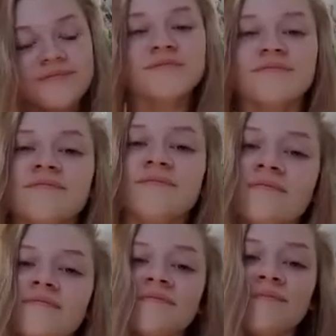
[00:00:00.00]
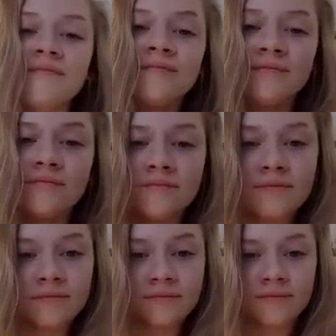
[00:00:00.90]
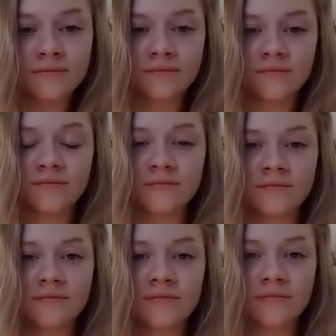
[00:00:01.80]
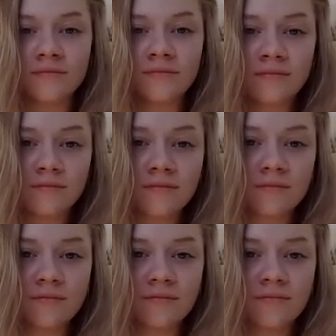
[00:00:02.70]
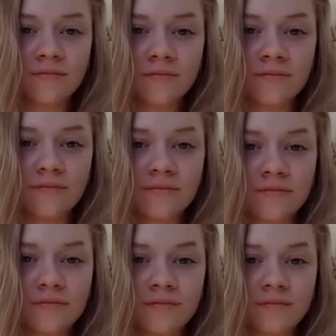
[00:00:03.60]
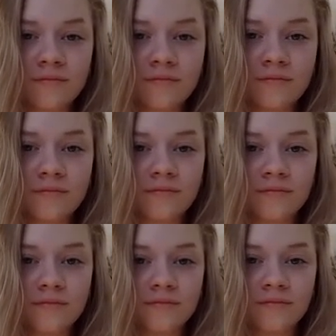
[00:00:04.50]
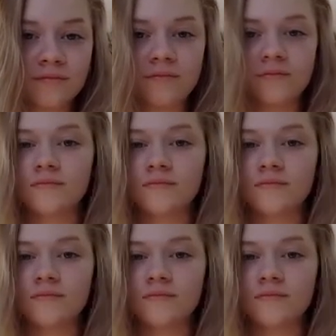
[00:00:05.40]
(silent)